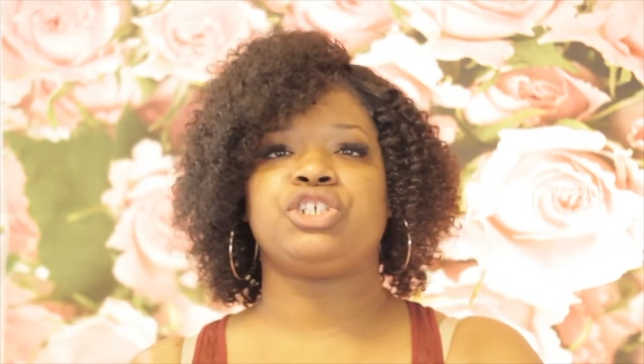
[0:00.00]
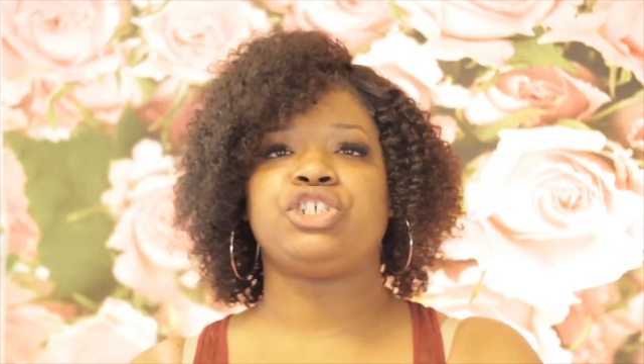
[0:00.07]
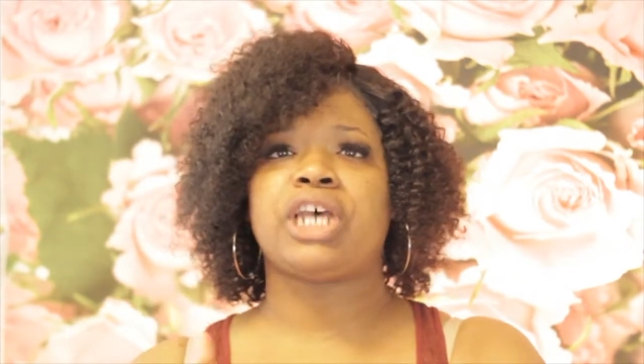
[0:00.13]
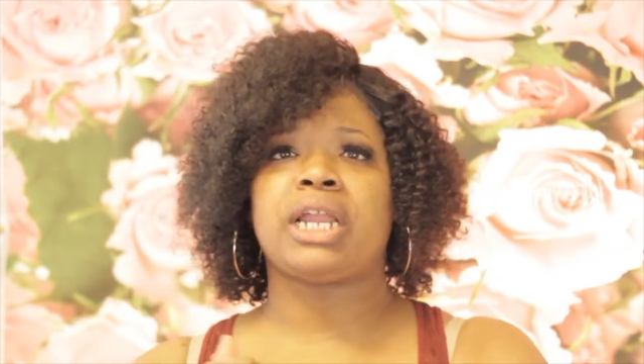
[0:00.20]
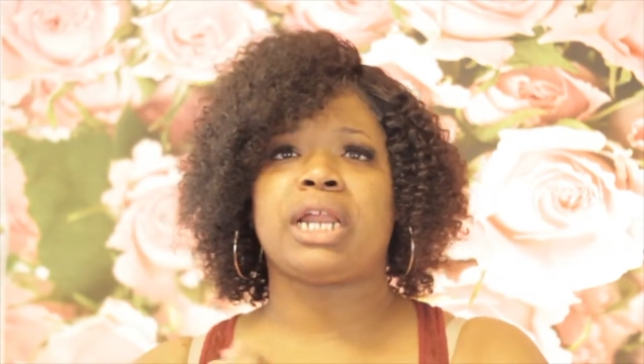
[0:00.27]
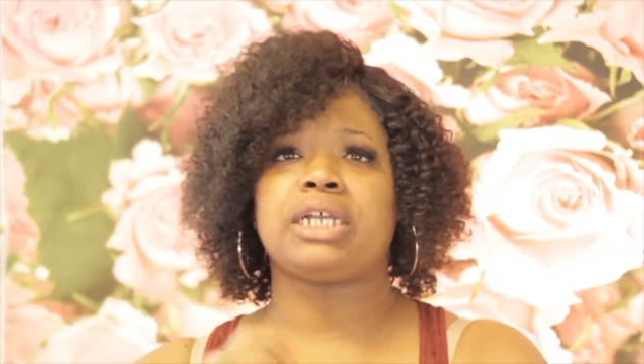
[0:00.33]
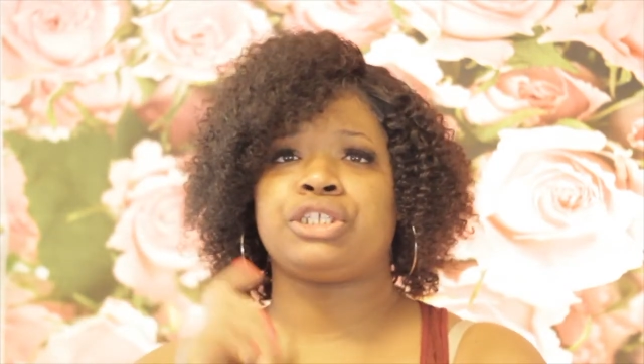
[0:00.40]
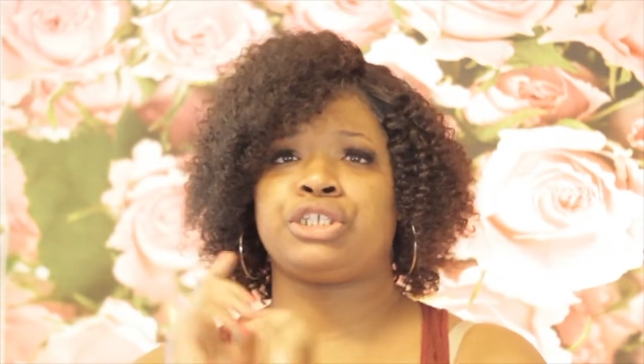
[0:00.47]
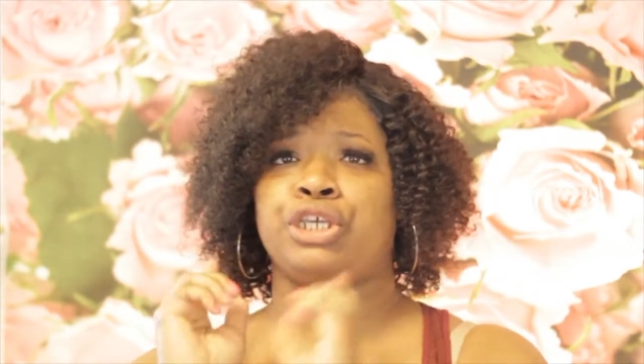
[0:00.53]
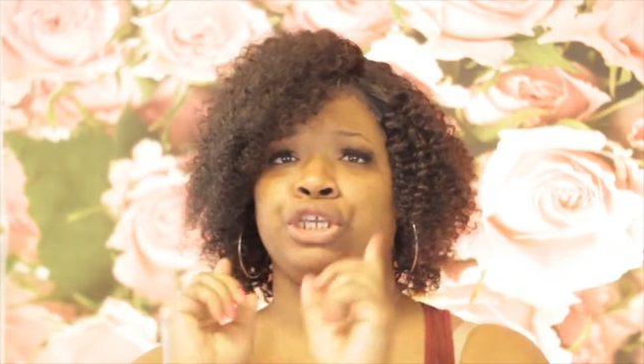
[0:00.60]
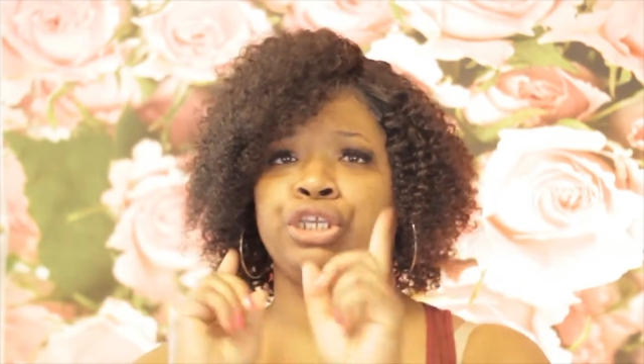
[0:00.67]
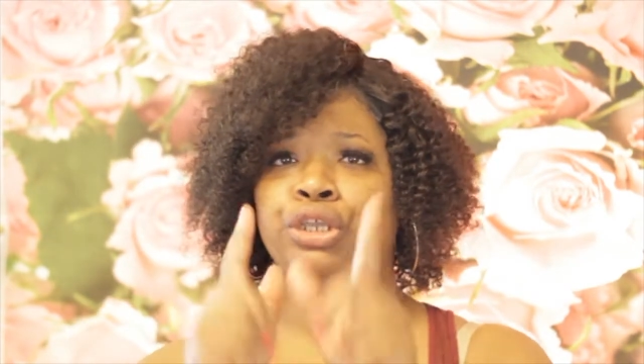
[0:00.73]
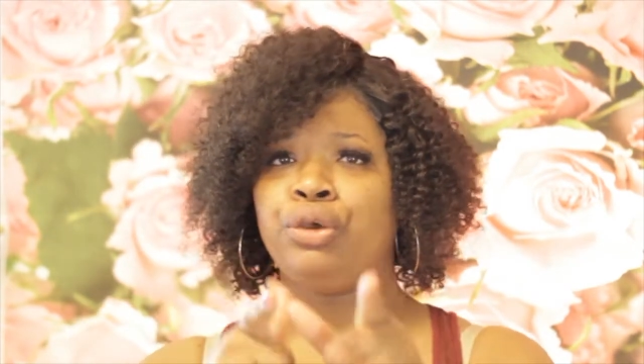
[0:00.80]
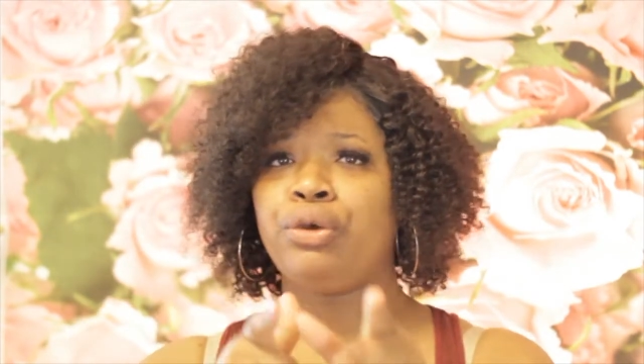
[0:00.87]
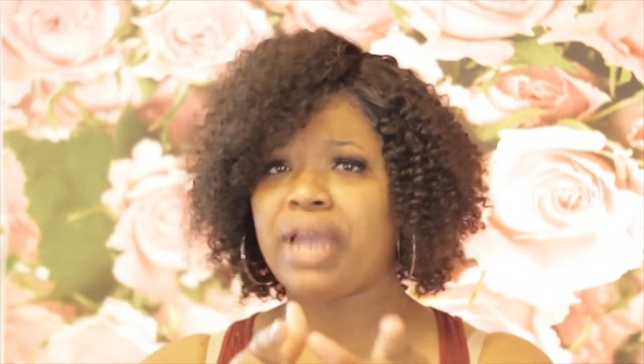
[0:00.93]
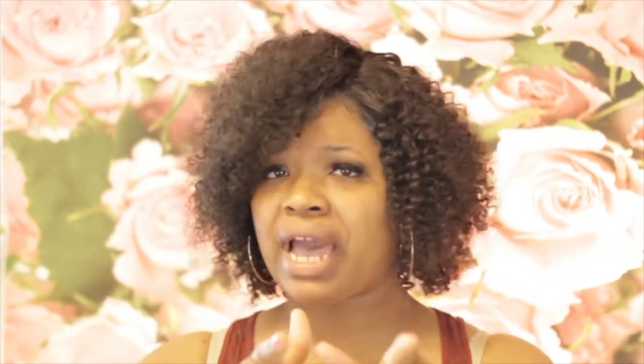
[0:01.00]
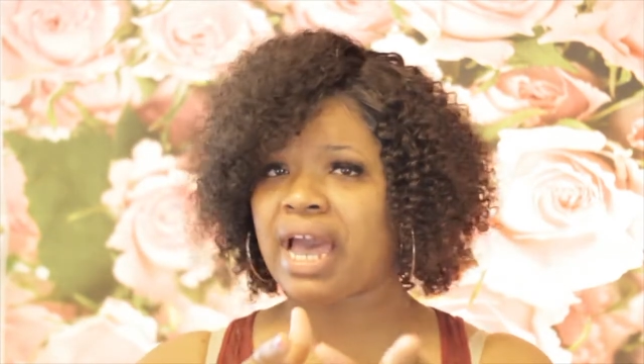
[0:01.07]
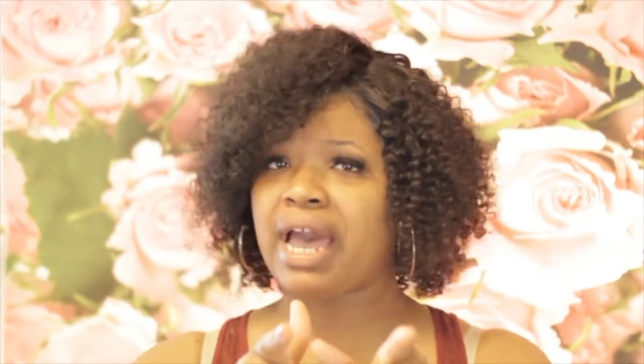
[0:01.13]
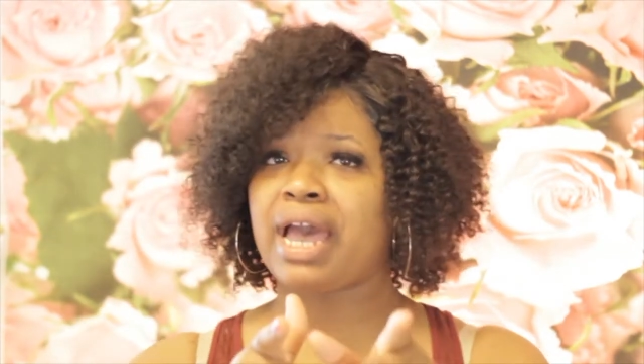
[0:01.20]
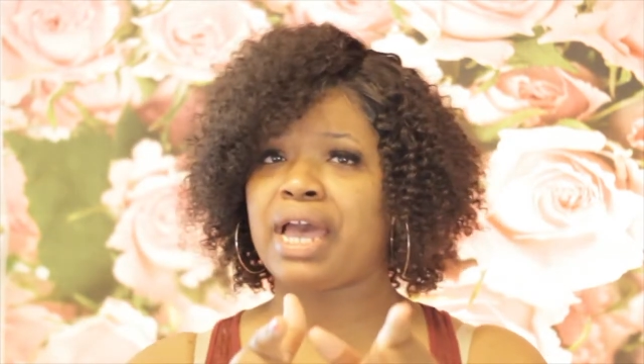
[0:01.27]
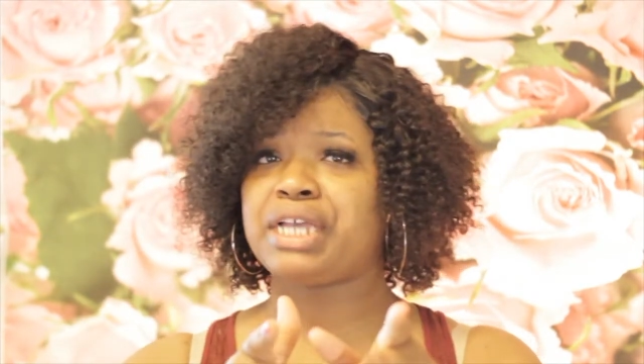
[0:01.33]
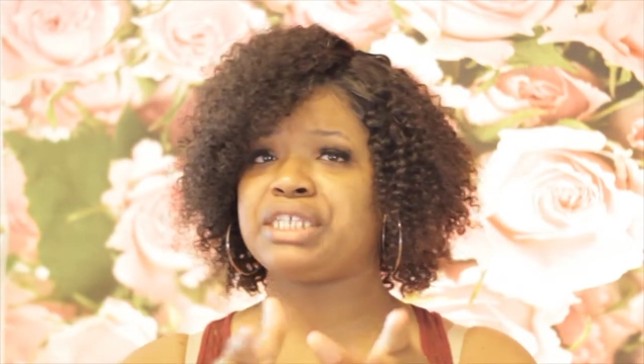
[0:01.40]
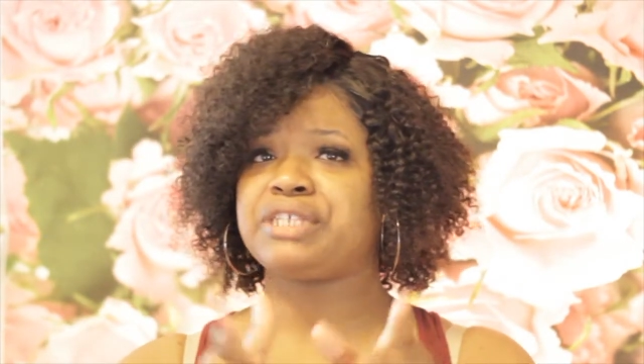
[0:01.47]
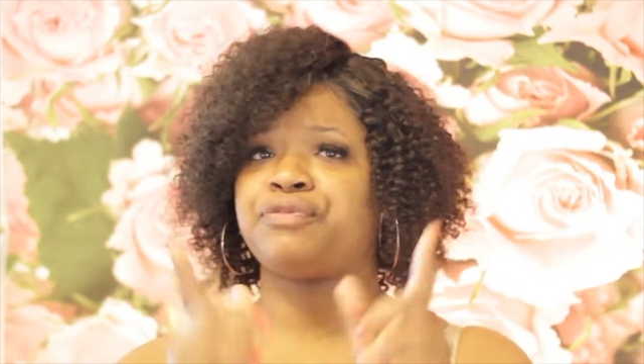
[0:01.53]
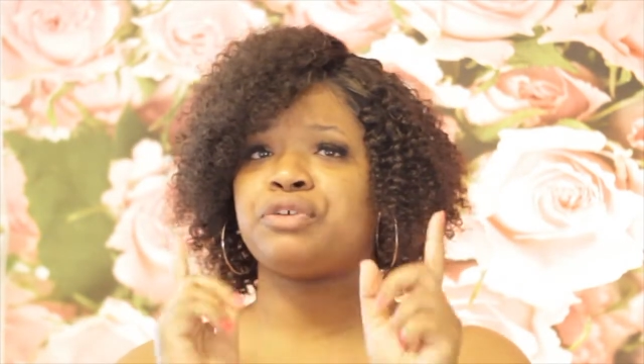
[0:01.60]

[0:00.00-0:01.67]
Shout out to you guys